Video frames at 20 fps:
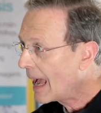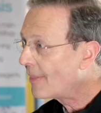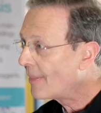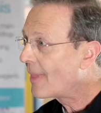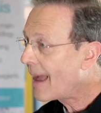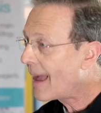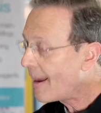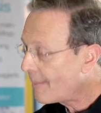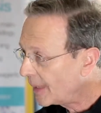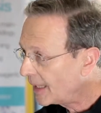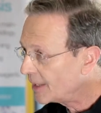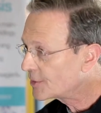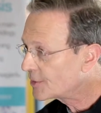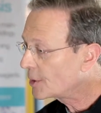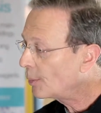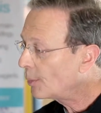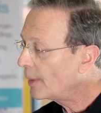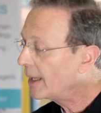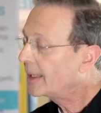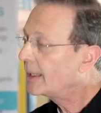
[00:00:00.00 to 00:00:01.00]
And that means
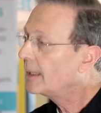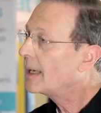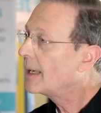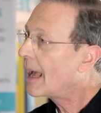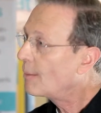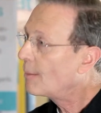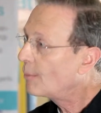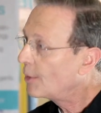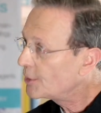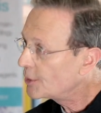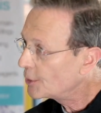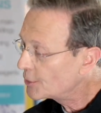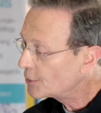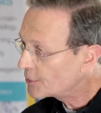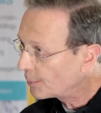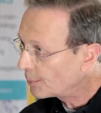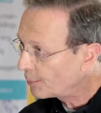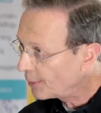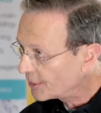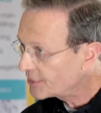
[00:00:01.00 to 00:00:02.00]
that we can now
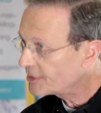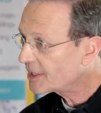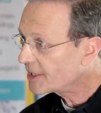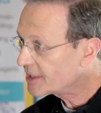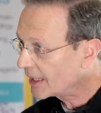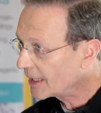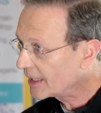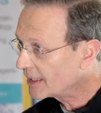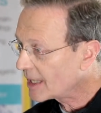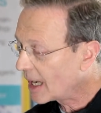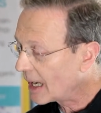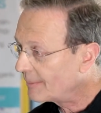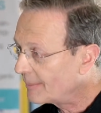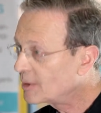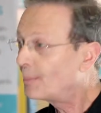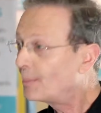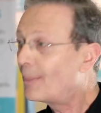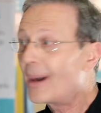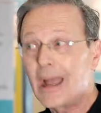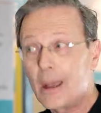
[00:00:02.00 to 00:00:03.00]
reduce the processing
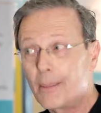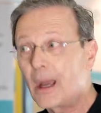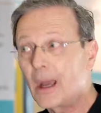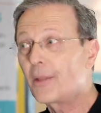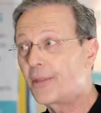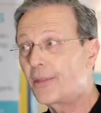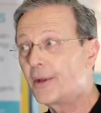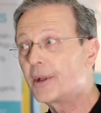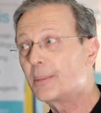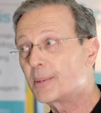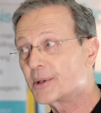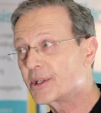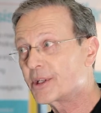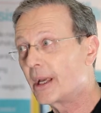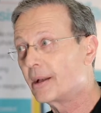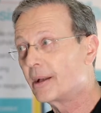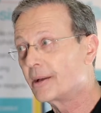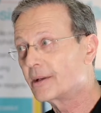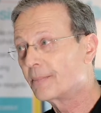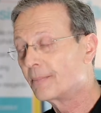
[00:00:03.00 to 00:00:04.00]
times by about
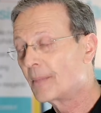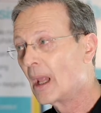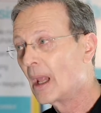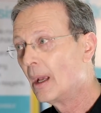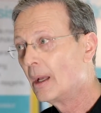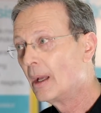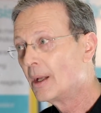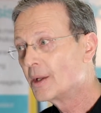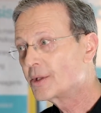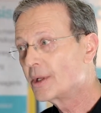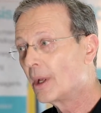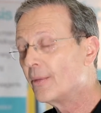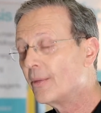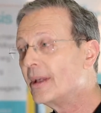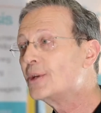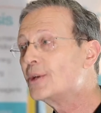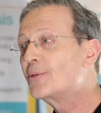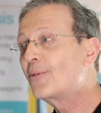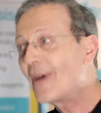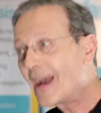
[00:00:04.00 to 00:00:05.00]
30%. So
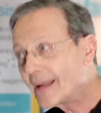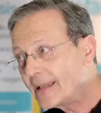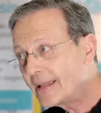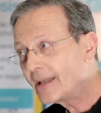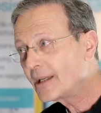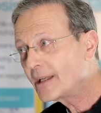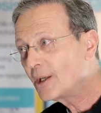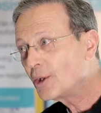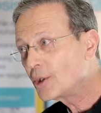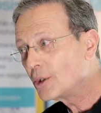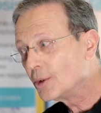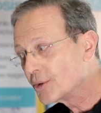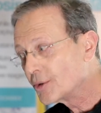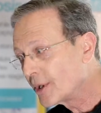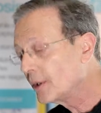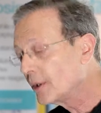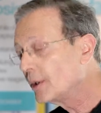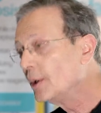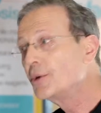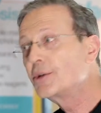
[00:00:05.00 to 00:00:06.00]
these fatty tissues
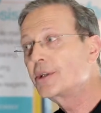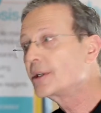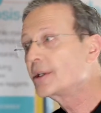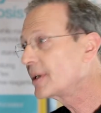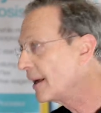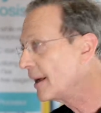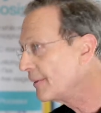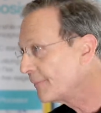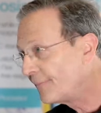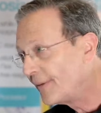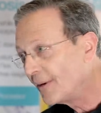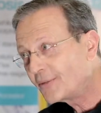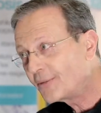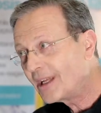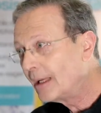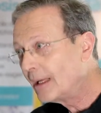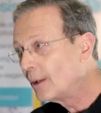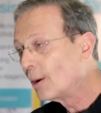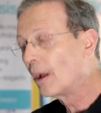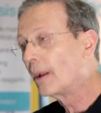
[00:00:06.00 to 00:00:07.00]
that used to take
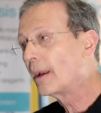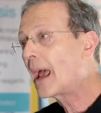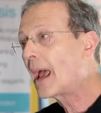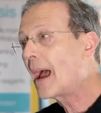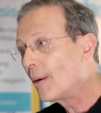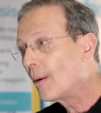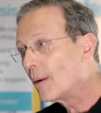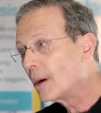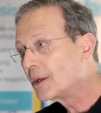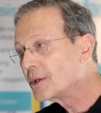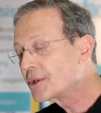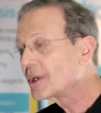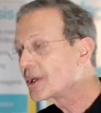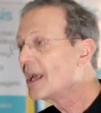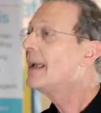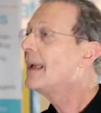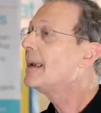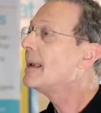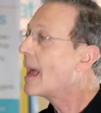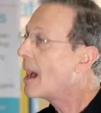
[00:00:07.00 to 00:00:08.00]
15 odd hours
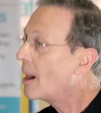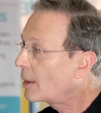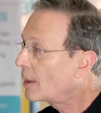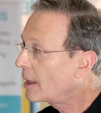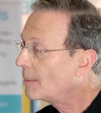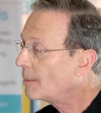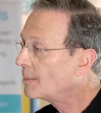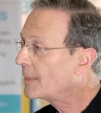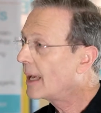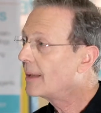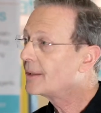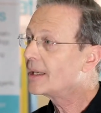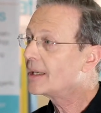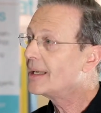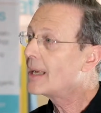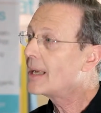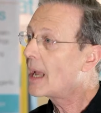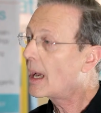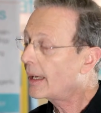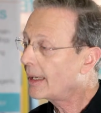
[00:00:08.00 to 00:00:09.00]
now come down to
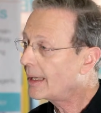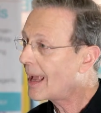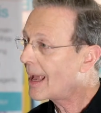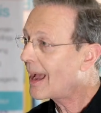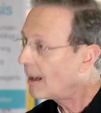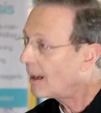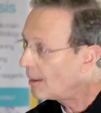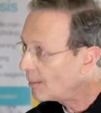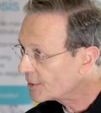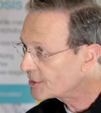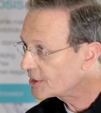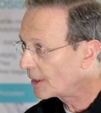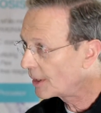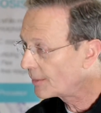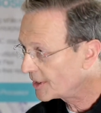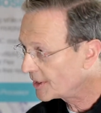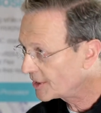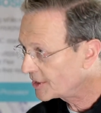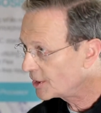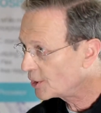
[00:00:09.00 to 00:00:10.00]
nine hours
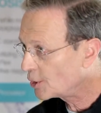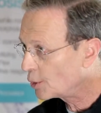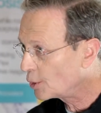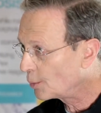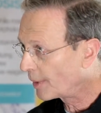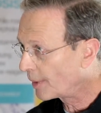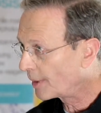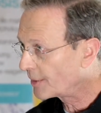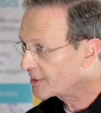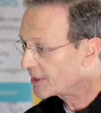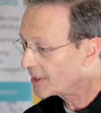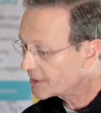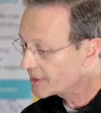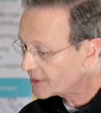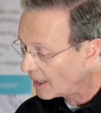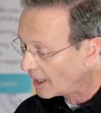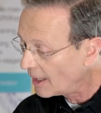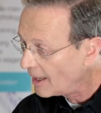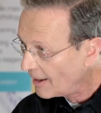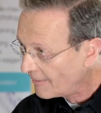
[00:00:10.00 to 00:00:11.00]
on this tissue
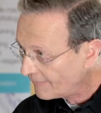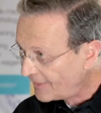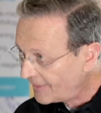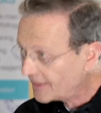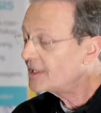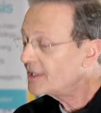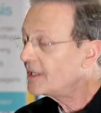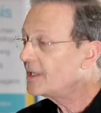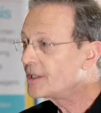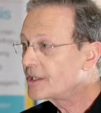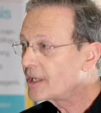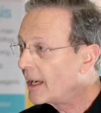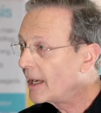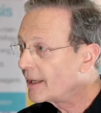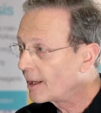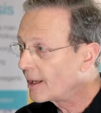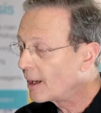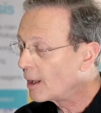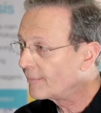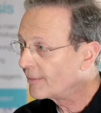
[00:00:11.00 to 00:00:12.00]
processor. Fits
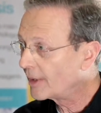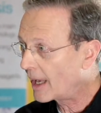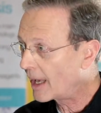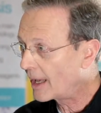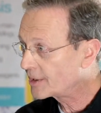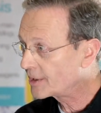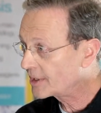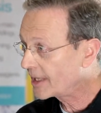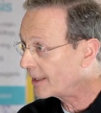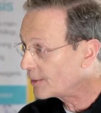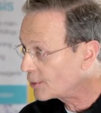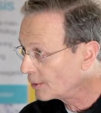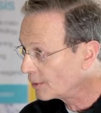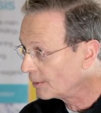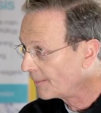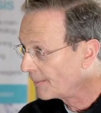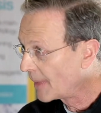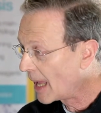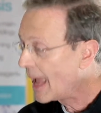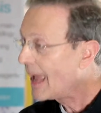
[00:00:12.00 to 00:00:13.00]
inside an overnight
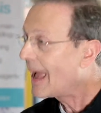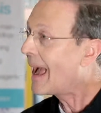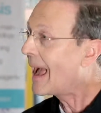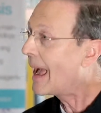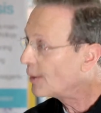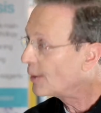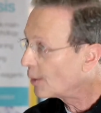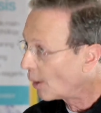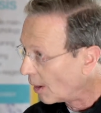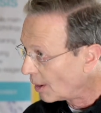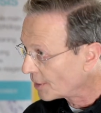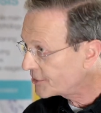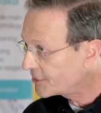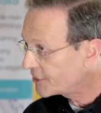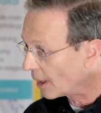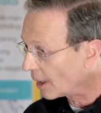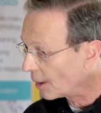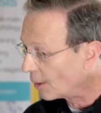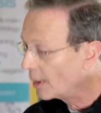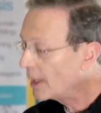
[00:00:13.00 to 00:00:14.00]
schedule and
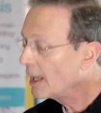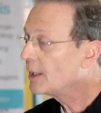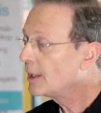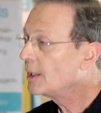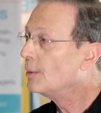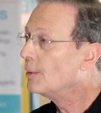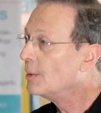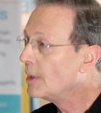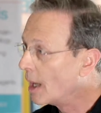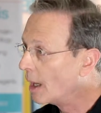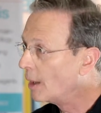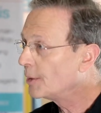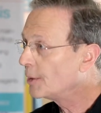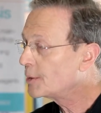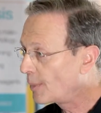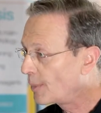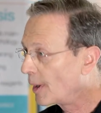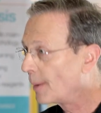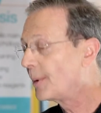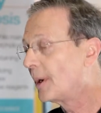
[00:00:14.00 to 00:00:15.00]
also you know
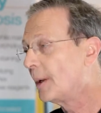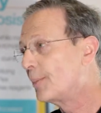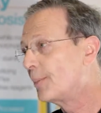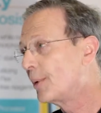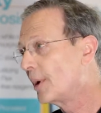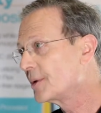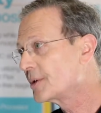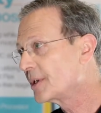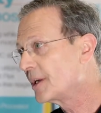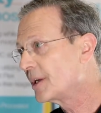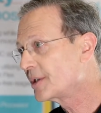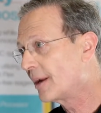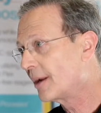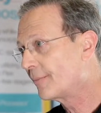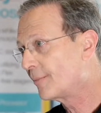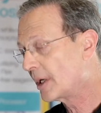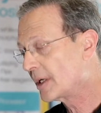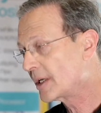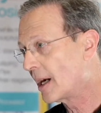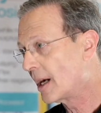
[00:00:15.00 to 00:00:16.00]
it's properly processed
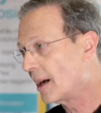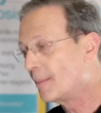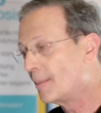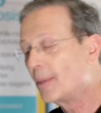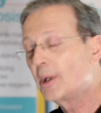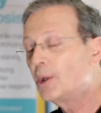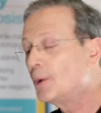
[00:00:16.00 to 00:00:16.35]
every time.